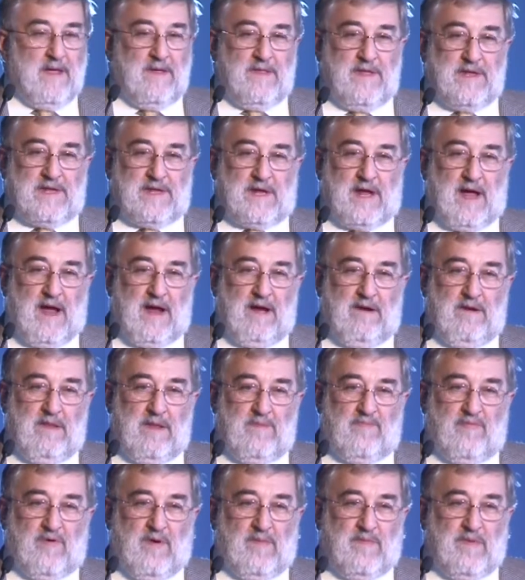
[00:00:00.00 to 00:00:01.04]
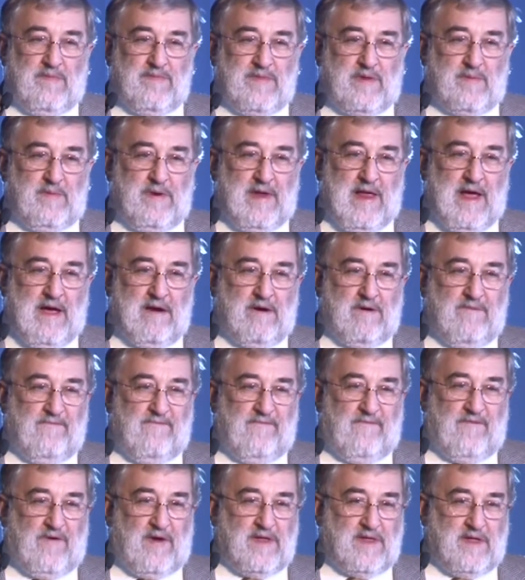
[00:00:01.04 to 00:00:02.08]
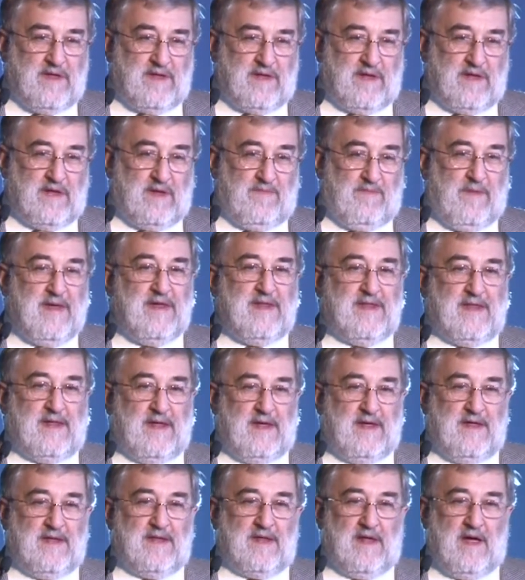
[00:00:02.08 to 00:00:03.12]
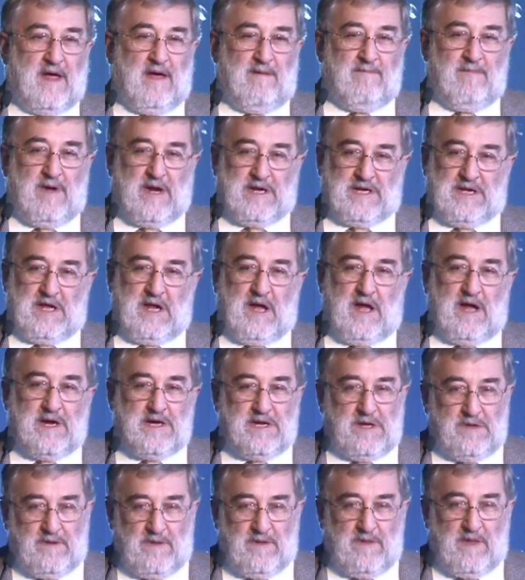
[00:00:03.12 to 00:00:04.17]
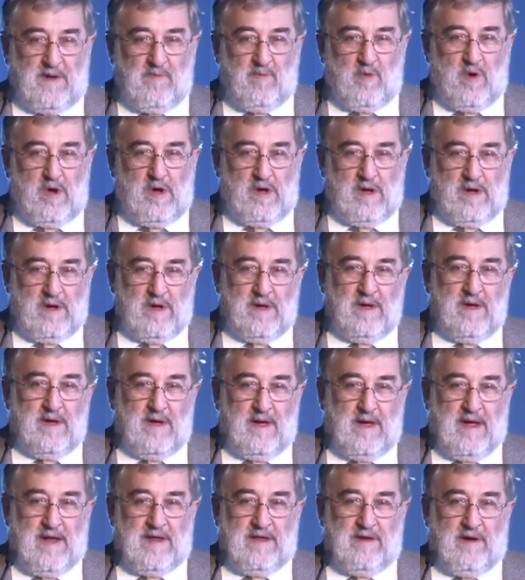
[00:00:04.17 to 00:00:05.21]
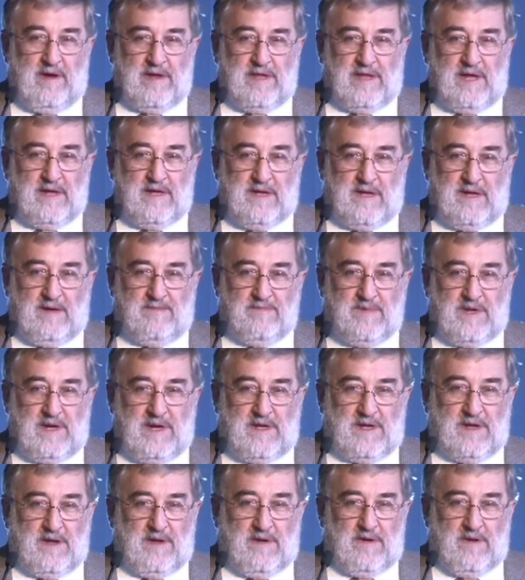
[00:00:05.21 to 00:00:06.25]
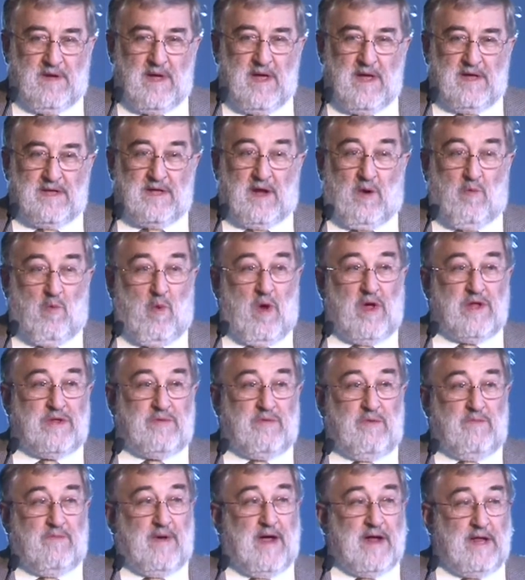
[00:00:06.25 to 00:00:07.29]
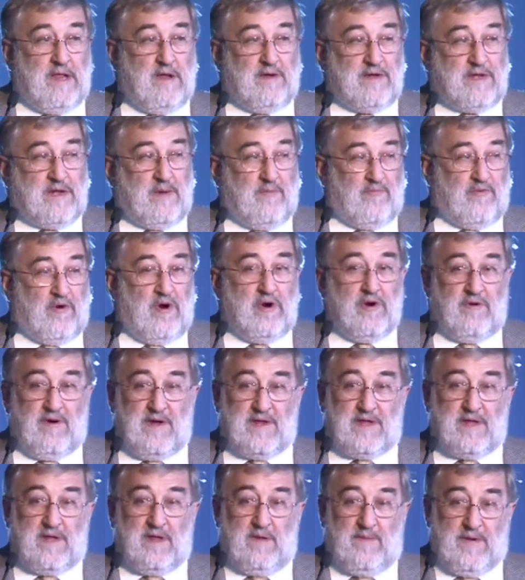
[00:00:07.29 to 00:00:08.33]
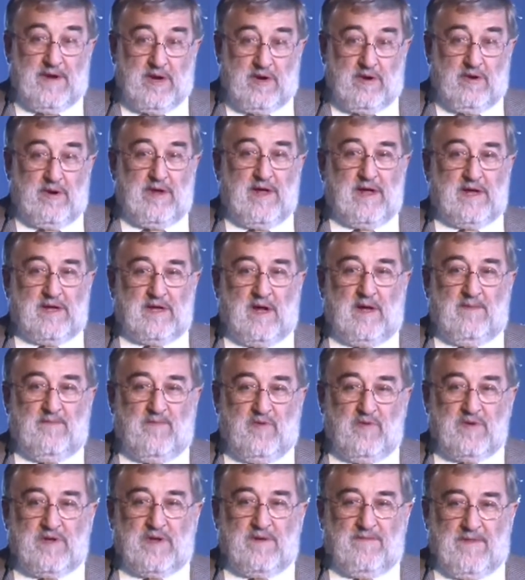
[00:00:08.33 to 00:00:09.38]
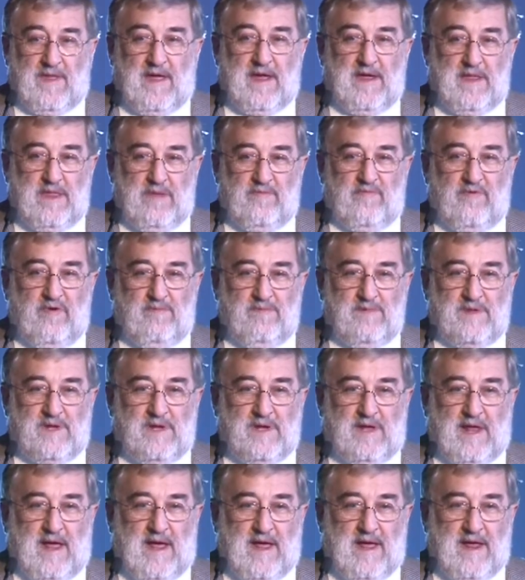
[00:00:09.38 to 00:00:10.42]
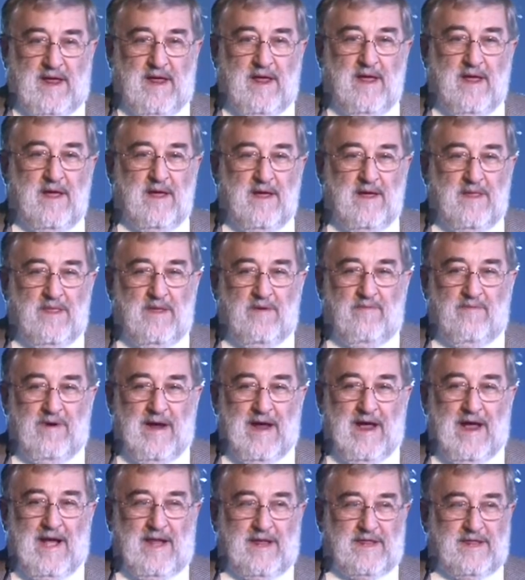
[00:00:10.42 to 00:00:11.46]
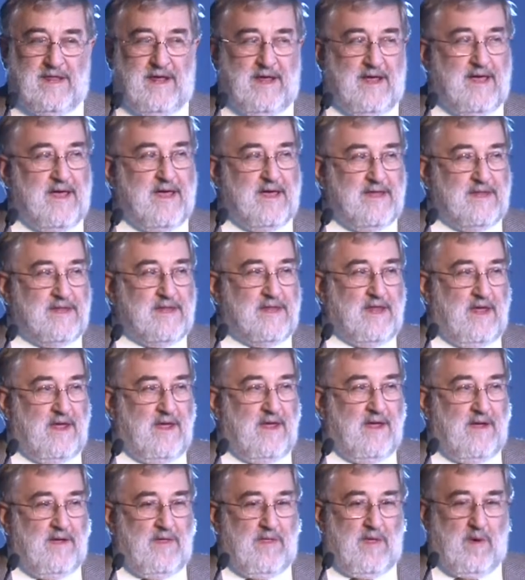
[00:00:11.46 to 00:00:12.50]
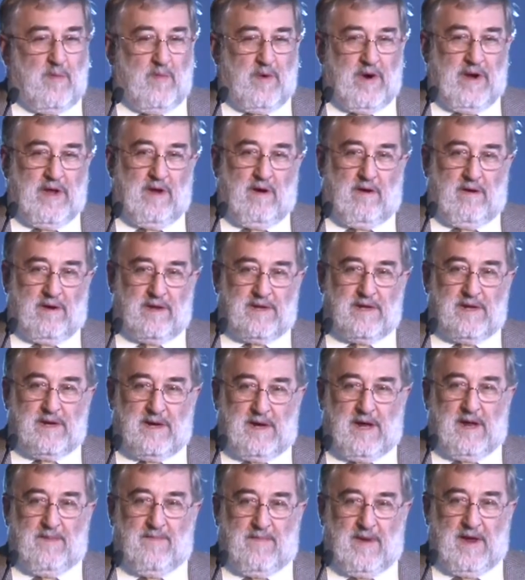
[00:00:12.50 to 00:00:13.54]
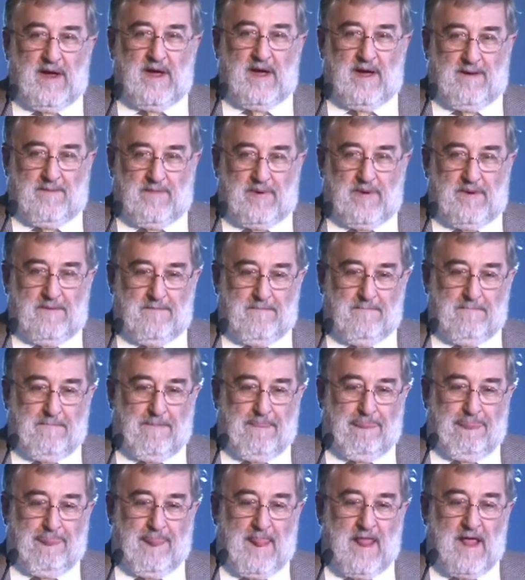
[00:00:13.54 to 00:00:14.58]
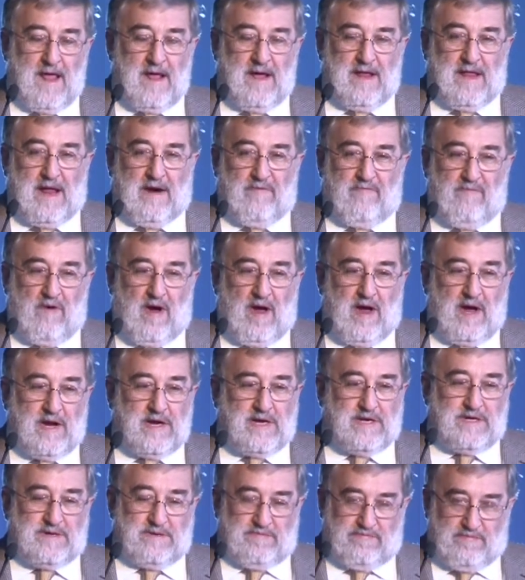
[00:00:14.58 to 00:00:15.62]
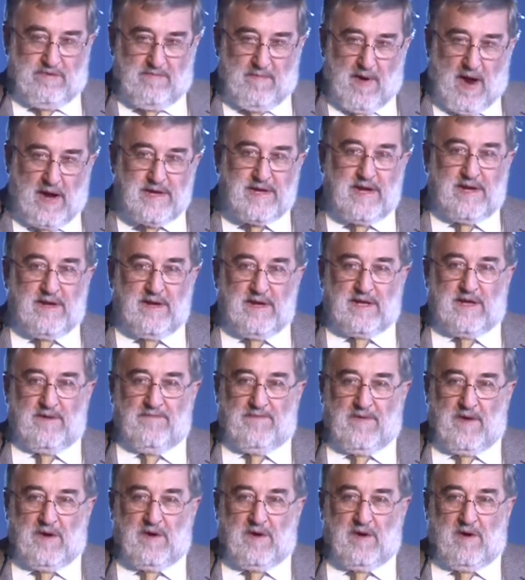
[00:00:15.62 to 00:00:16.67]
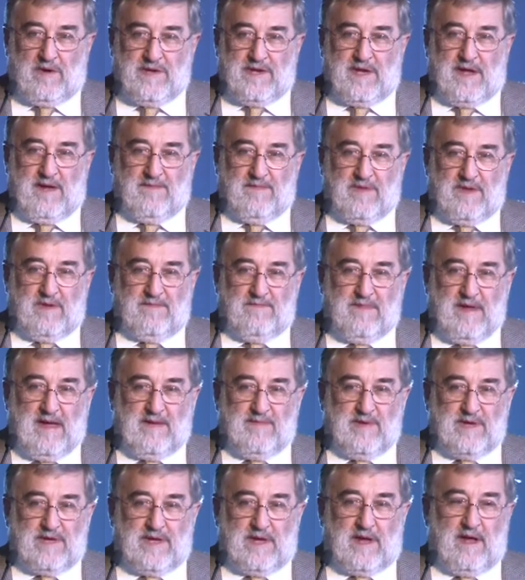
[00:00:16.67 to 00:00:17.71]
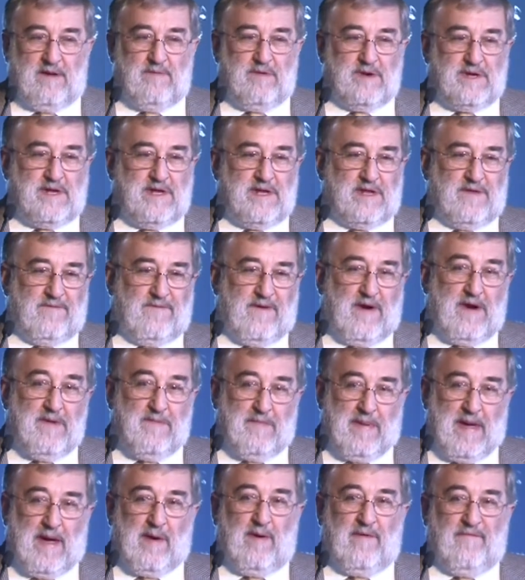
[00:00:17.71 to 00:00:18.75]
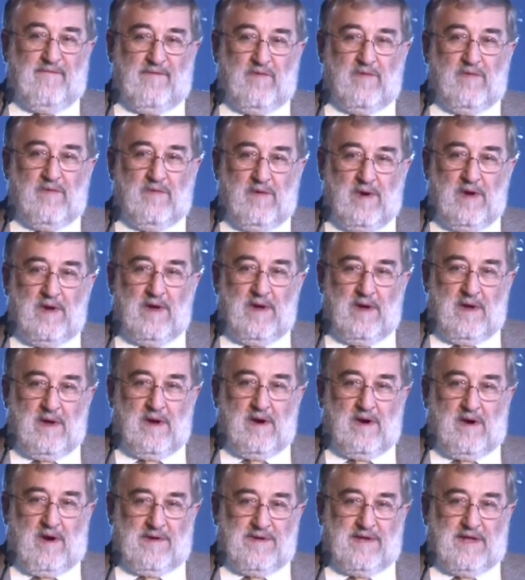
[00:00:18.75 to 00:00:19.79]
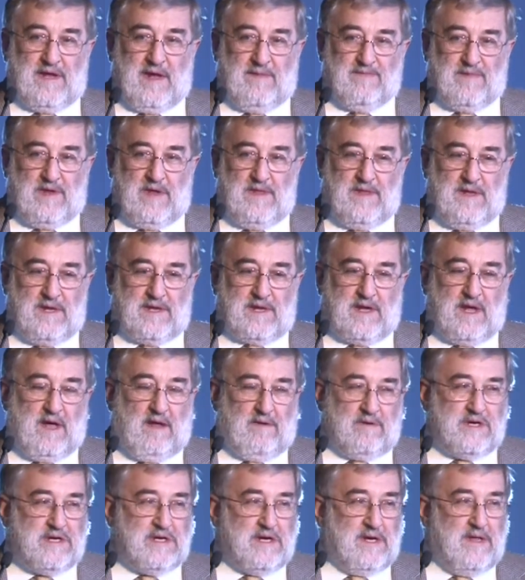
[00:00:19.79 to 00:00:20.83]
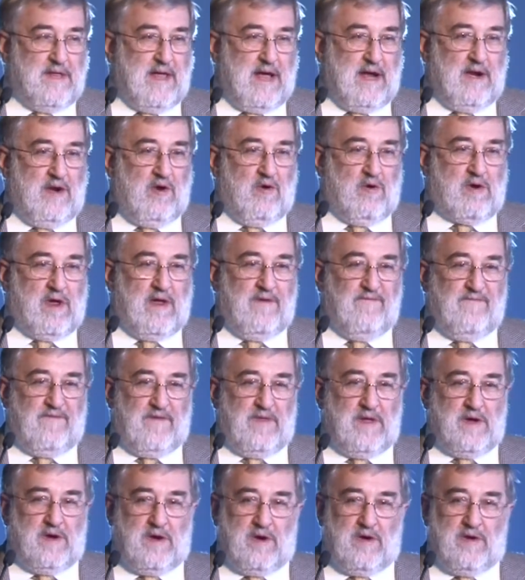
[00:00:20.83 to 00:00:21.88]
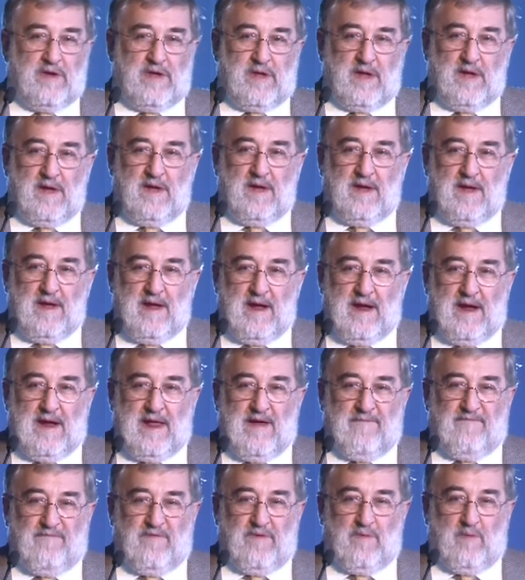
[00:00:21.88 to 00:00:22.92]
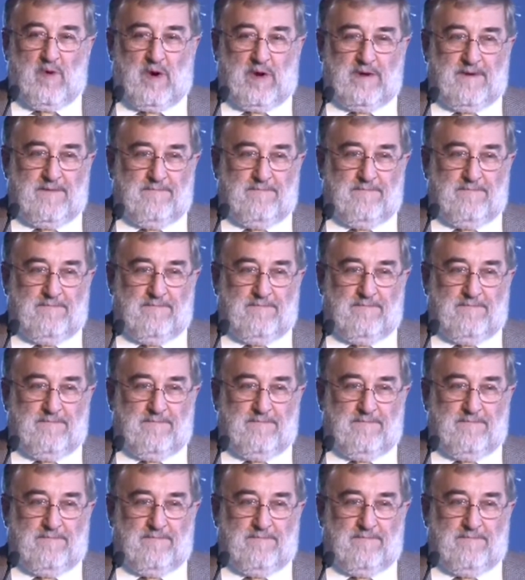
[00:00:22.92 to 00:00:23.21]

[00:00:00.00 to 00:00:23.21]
The scale of the problems we now confront as a species are much larger than they were in 1972. So whilst we've made lots of progress, and there have been good examples of that in the room today, the reality is that we're not keeping up. Now, Raj reminded us of the concept of Namaste, which is a very powerful concept in this culture, that looking for the good in everyone.